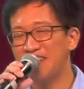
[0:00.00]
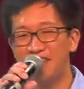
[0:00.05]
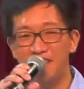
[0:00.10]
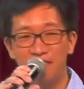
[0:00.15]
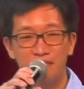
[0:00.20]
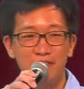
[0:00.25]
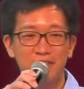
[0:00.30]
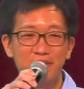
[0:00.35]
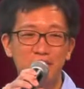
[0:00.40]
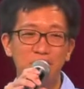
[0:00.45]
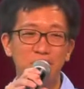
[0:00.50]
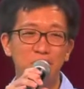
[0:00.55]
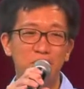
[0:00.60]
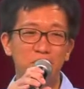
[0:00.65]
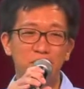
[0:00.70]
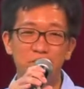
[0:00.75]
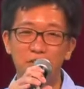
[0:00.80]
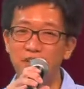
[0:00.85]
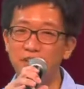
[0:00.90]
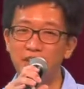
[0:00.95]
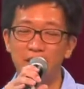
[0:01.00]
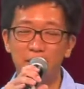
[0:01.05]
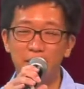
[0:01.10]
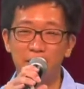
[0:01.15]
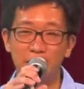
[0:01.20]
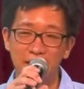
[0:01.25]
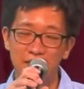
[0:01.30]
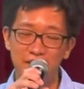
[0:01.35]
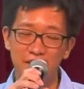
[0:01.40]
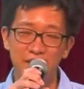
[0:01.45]
If you want to worry, there are
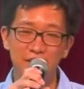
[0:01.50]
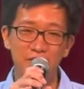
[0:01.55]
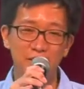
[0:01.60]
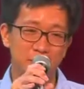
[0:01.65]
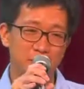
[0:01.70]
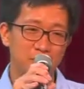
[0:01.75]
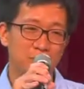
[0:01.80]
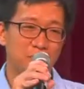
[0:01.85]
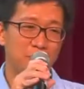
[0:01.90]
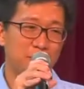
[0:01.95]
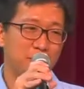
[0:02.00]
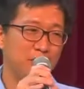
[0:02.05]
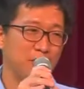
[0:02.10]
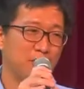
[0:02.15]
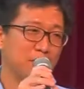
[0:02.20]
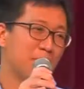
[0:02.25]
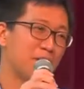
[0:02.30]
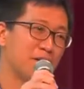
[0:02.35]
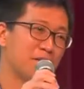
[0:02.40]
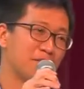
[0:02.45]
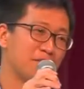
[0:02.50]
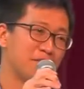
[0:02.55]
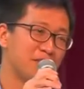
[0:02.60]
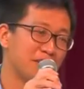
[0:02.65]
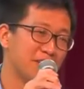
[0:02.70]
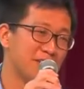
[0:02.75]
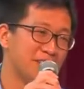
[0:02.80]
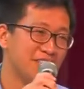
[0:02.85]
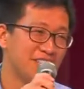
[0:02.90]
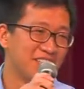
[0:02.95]
many things to worry about,
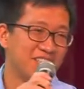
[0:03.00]
right?